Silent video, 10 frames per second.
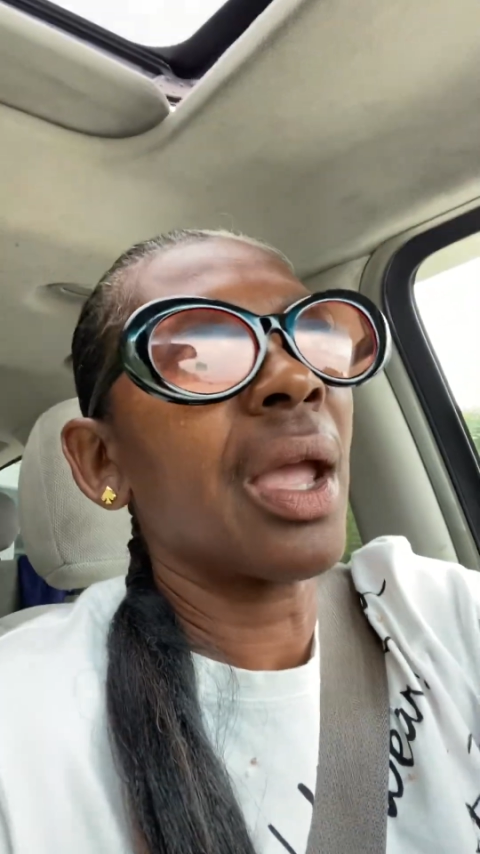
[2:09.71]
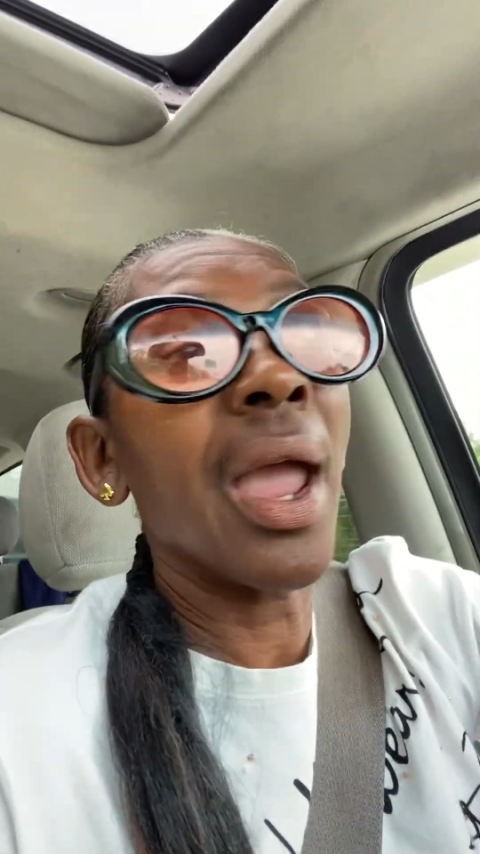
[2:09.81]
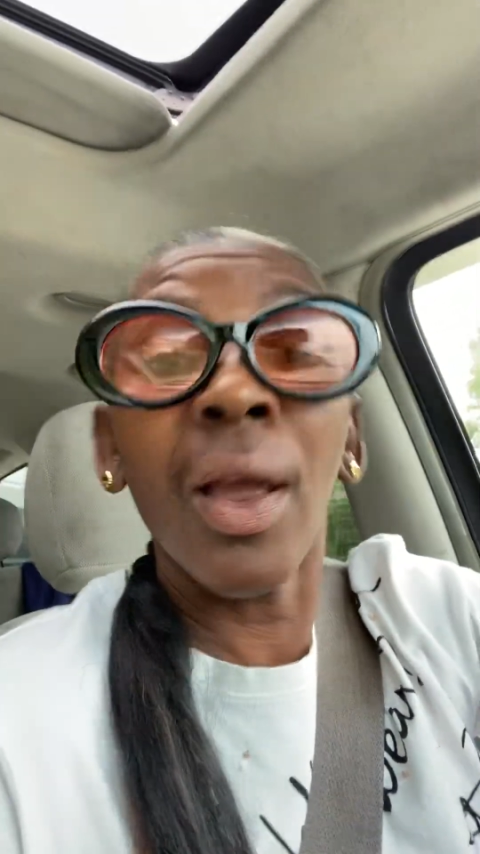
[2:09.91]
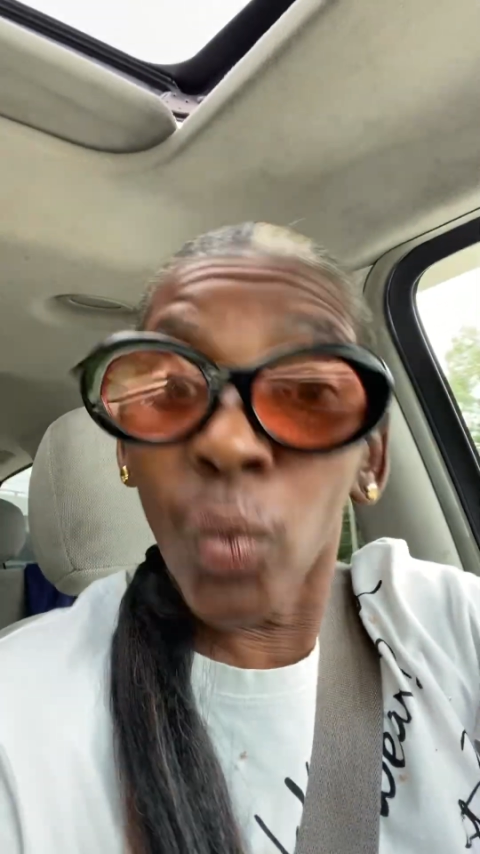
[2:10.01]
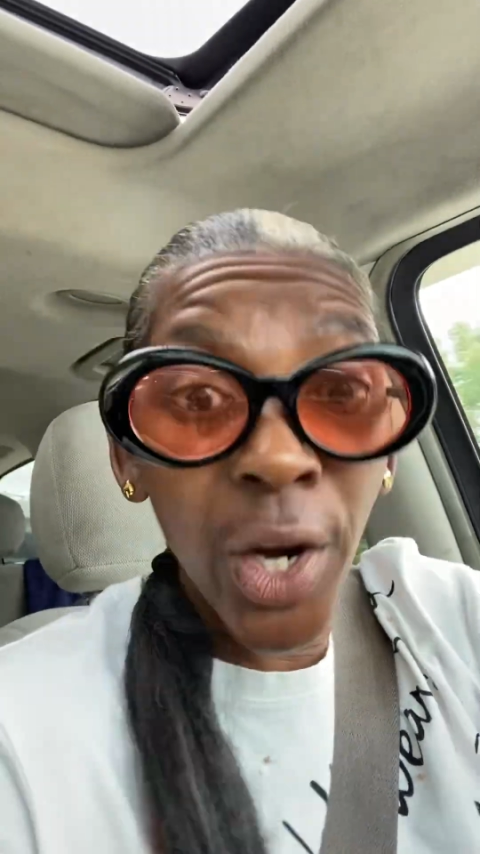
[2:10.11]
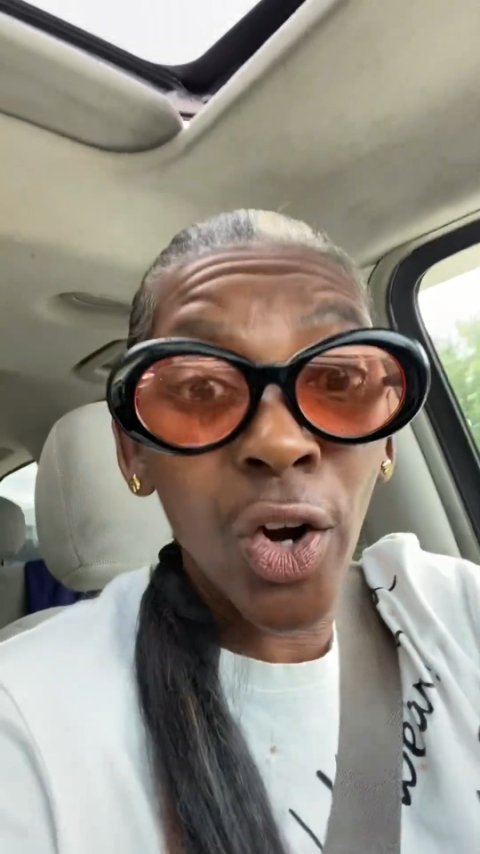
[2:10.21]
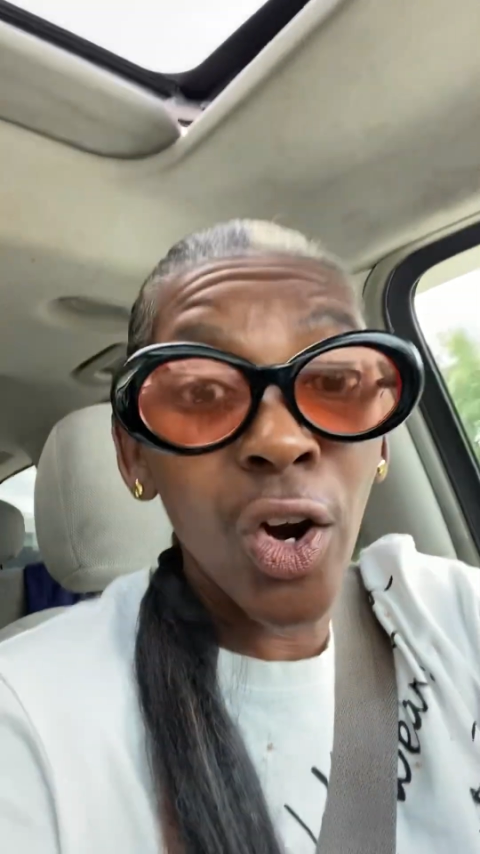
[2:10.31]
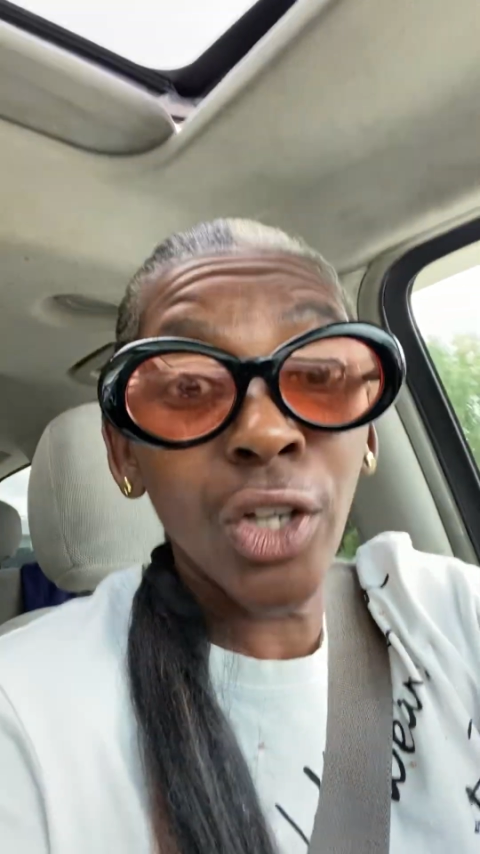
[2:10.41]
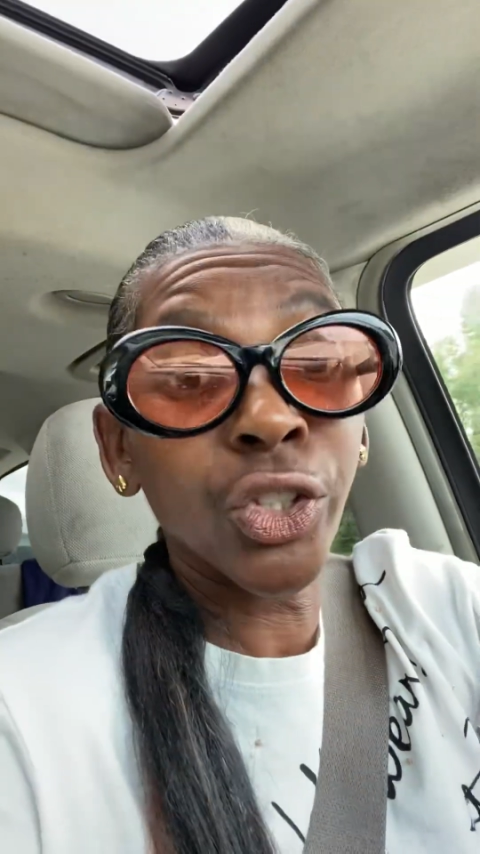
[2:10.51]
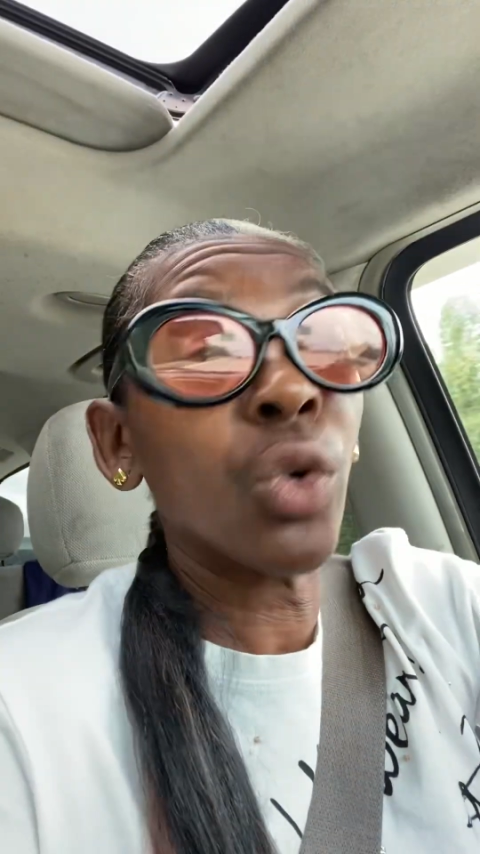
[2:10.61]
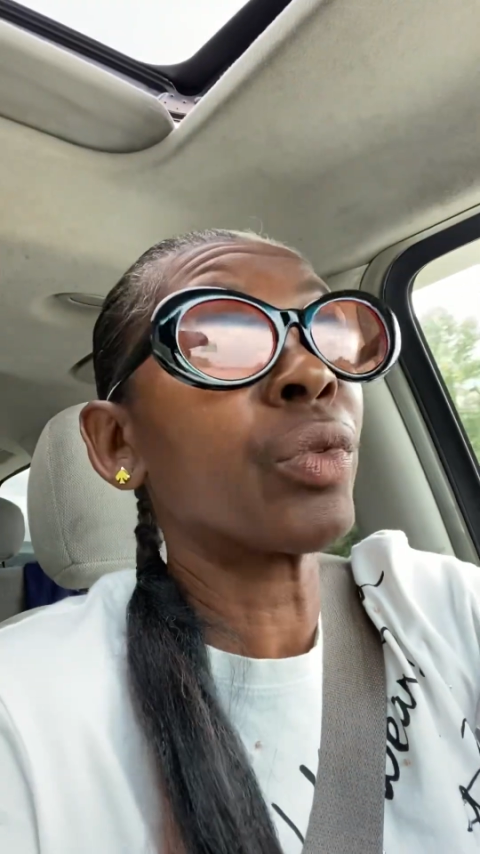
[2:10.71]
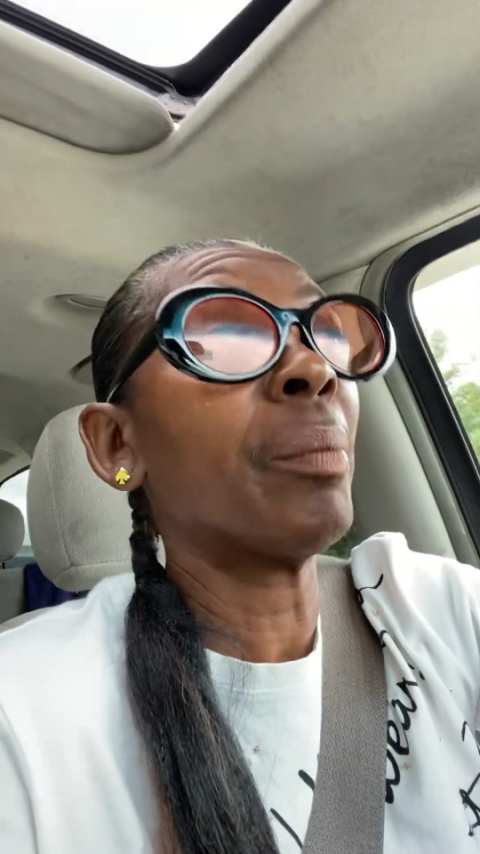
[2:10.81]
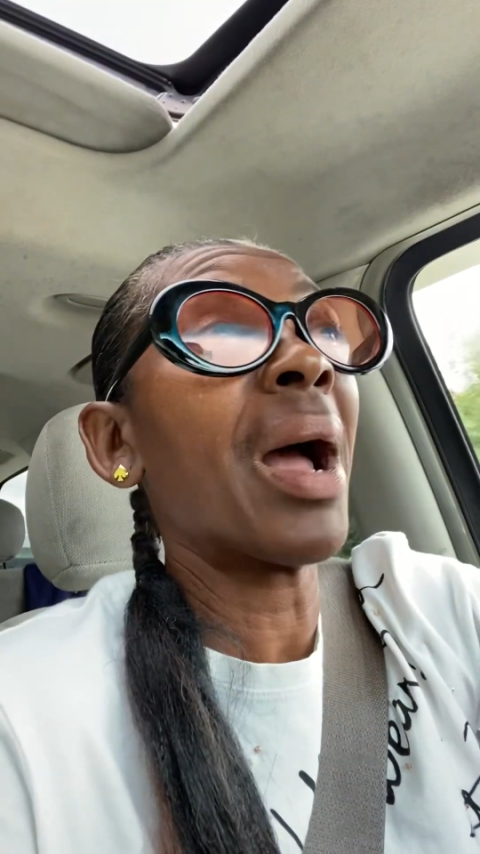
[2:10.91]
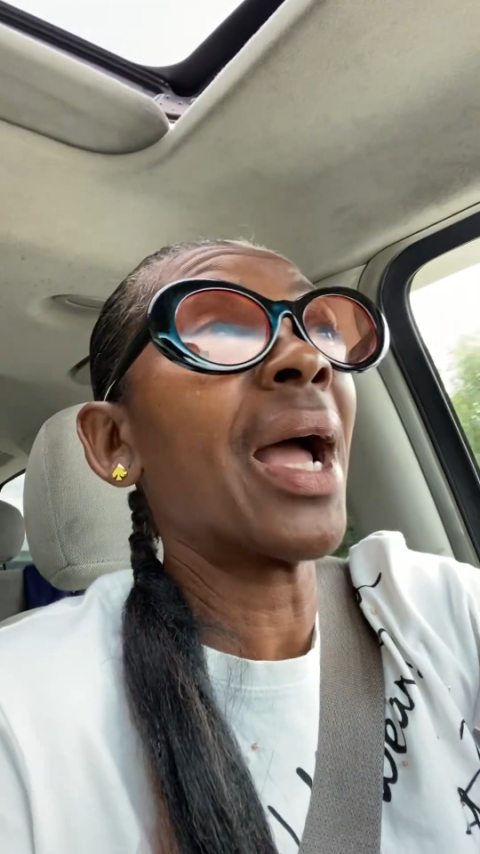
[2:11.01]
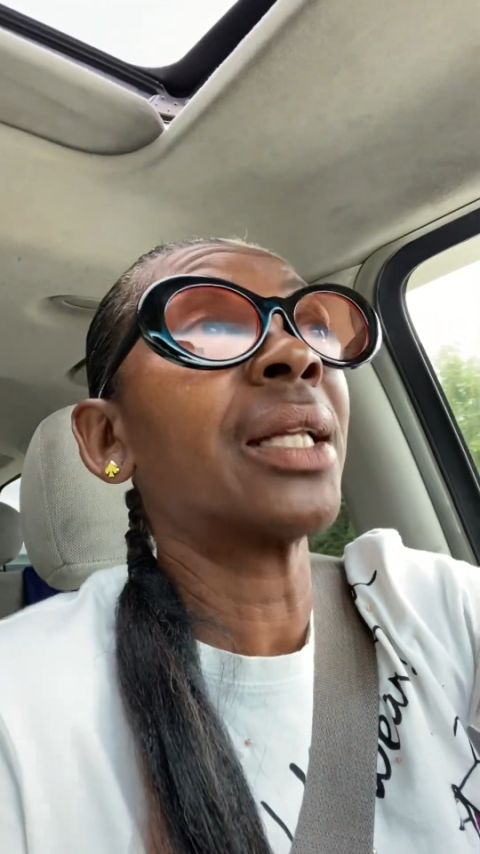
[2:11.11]
And we're also
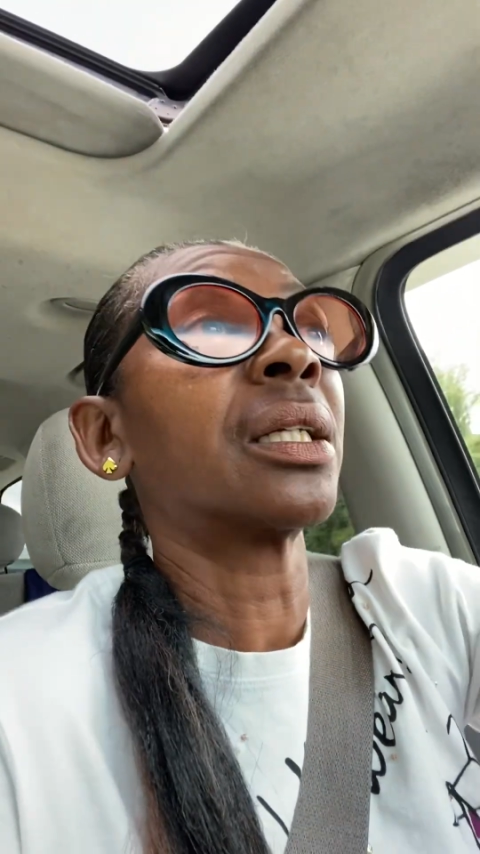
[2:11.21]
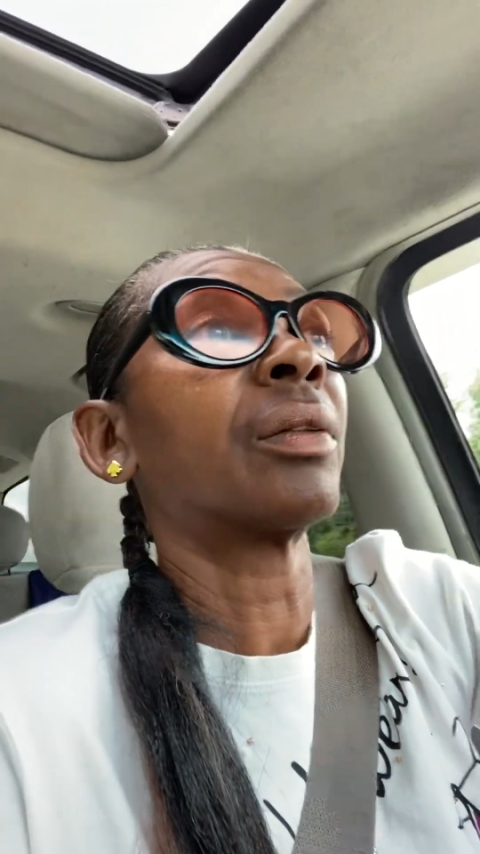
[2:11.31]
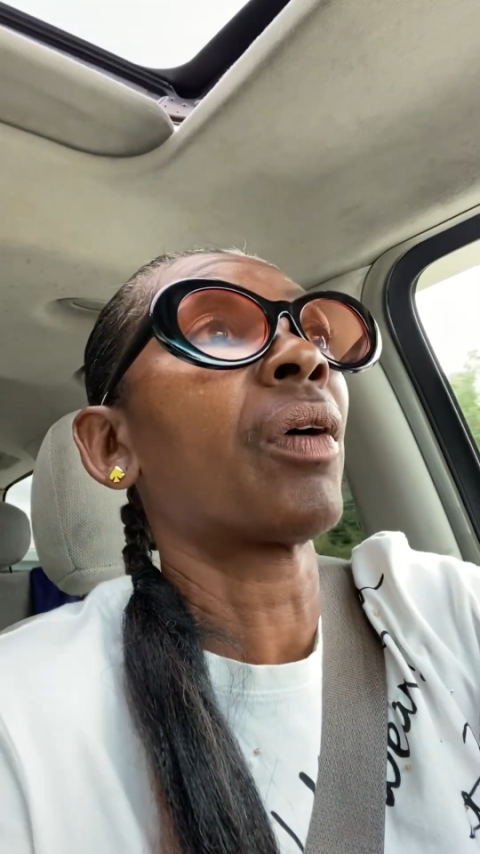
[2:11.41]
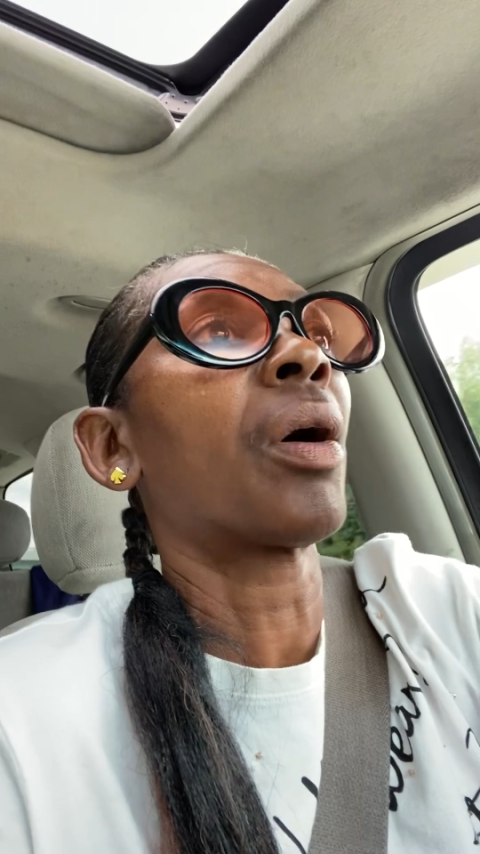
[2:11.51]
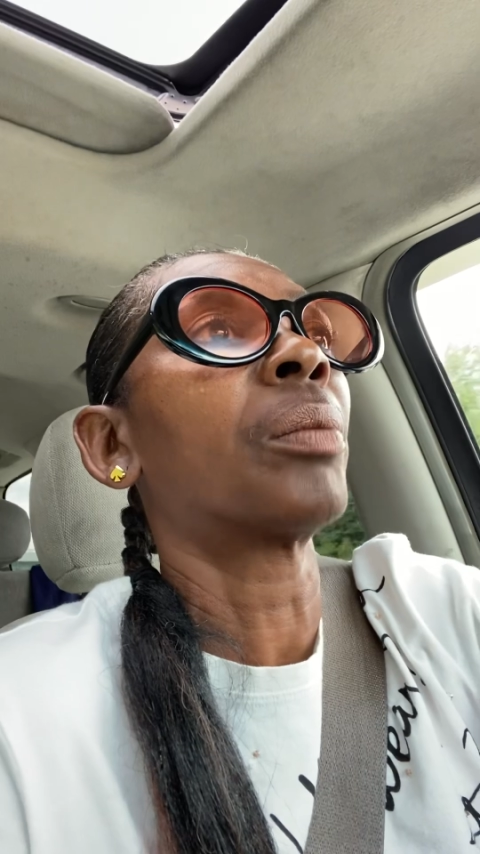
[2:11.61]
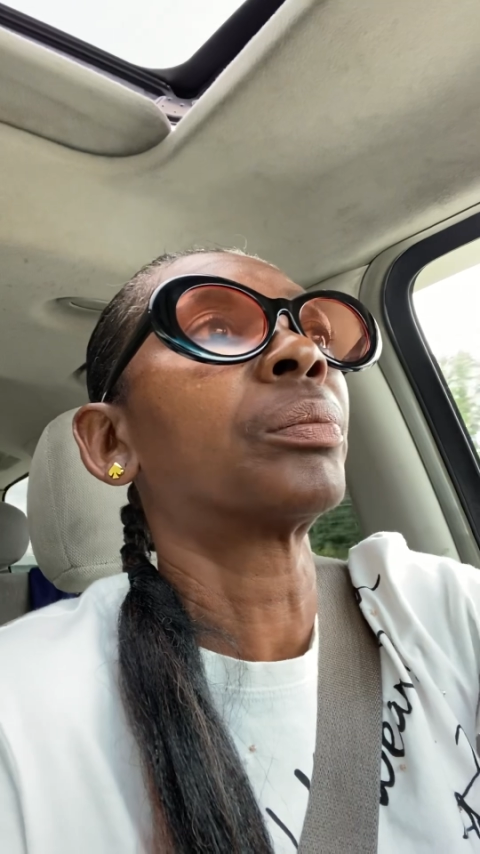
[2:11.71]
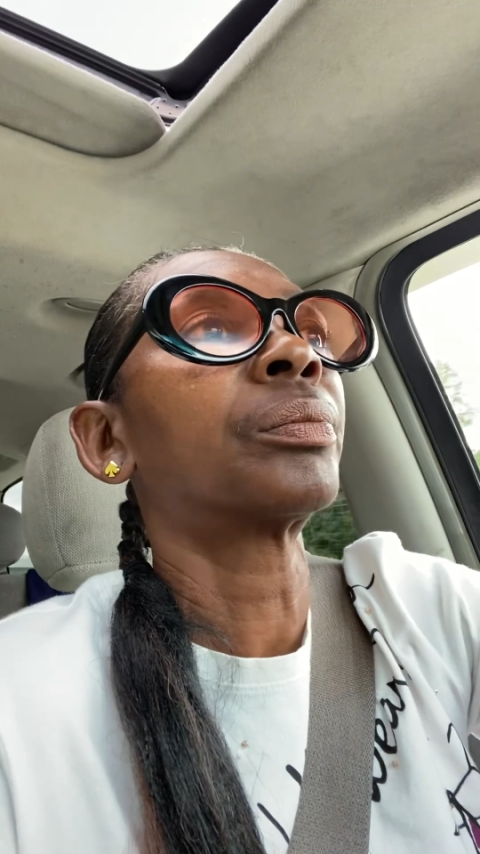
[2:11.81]
reminding them.